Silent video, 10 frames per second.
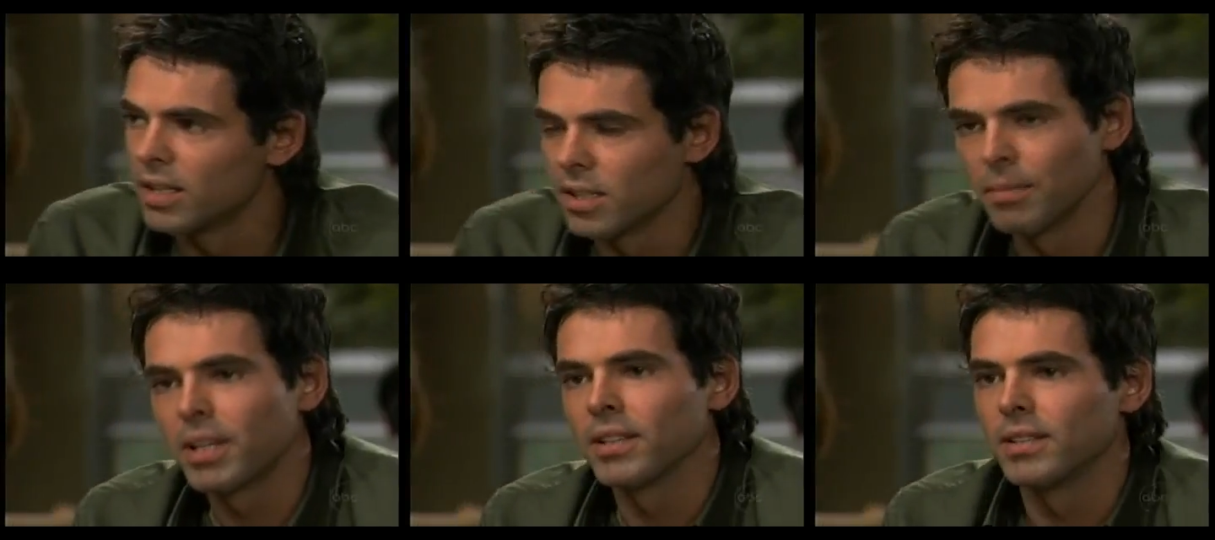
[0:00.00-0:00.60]

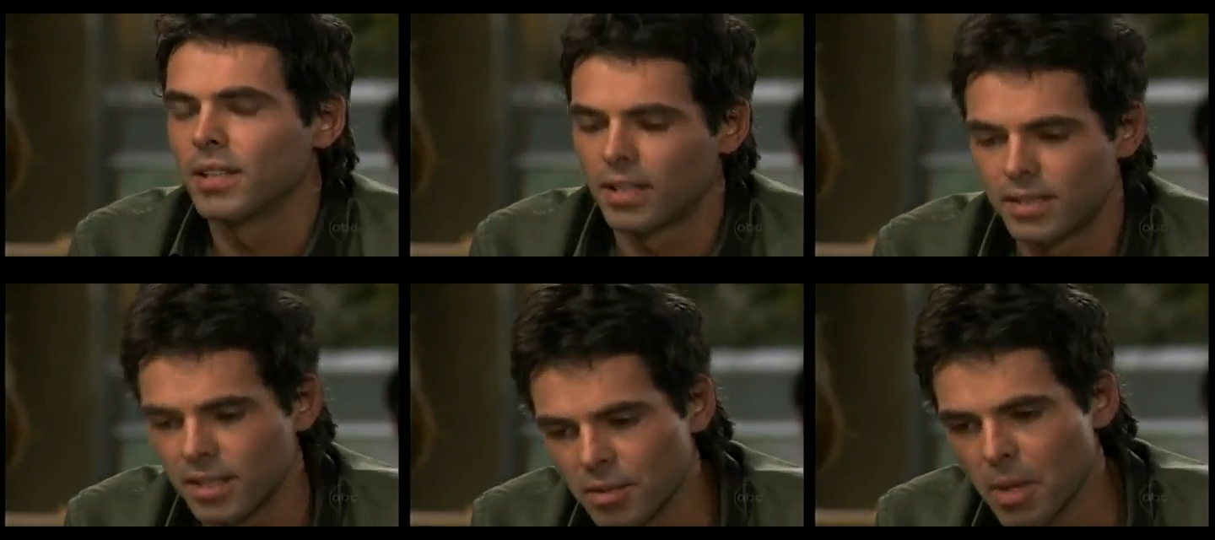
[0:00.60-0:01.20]
Some kids
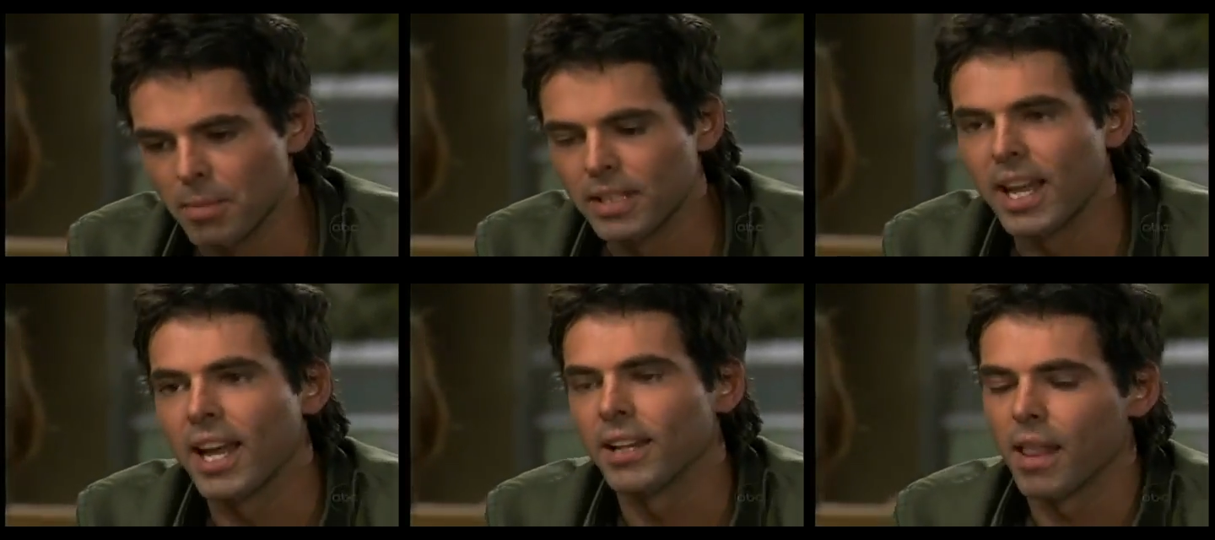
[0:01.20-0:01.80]
see their mom and
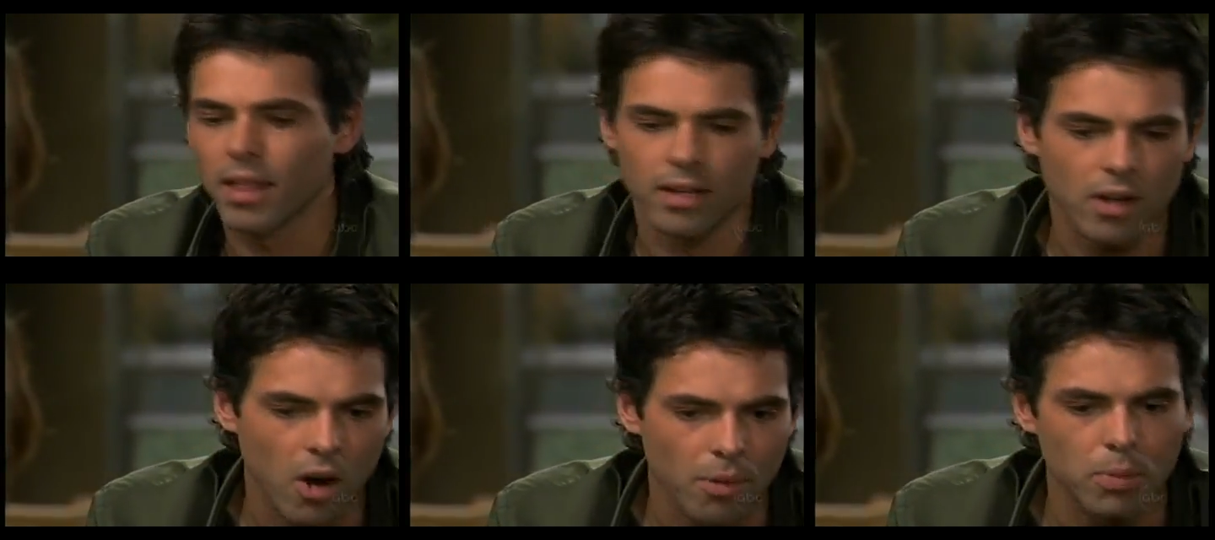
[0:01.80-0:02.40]
dad and
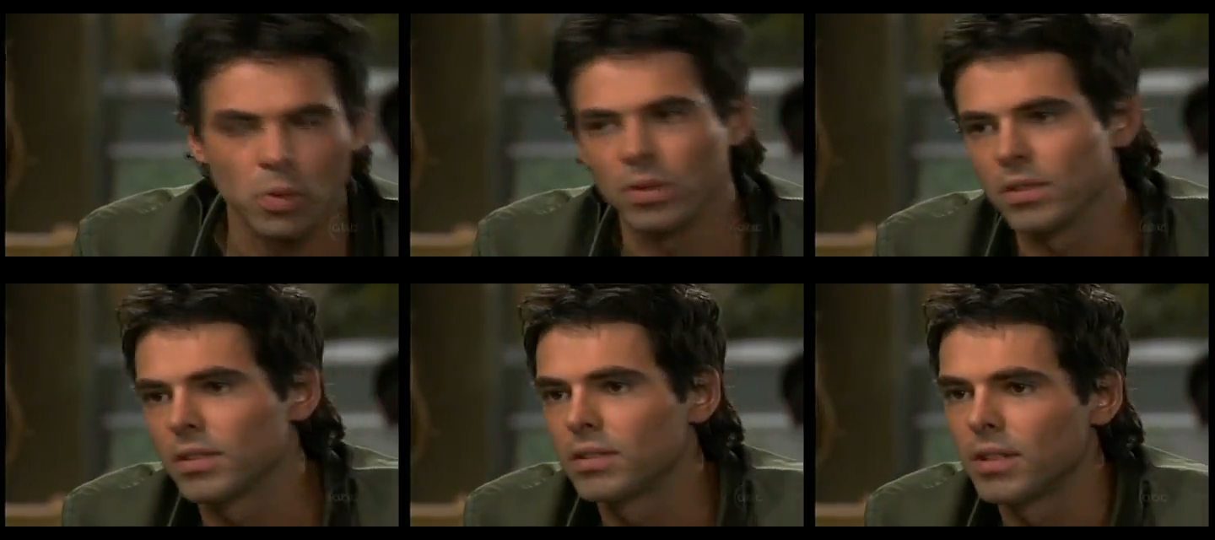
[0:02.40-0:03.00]
think
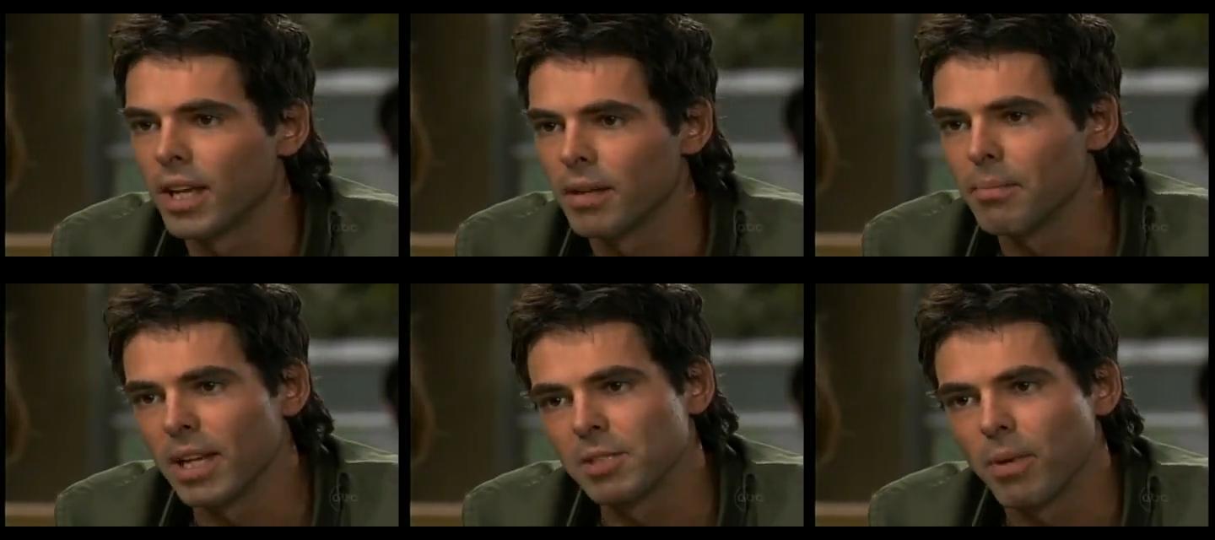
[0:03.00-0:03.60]
carpools
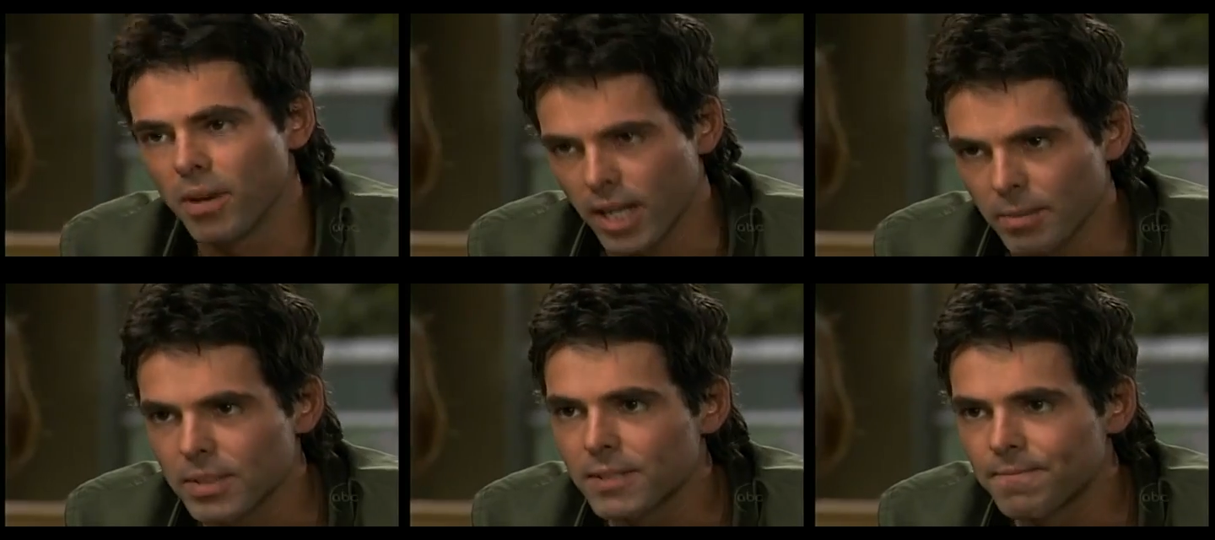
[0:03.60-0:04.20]
and baseball
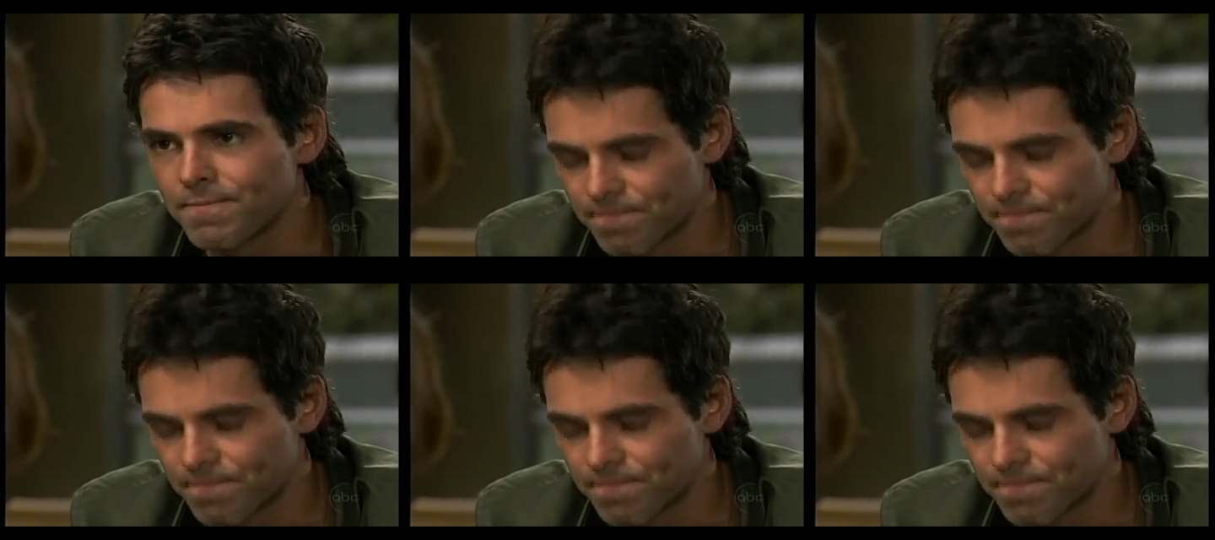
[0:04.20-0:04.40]
games.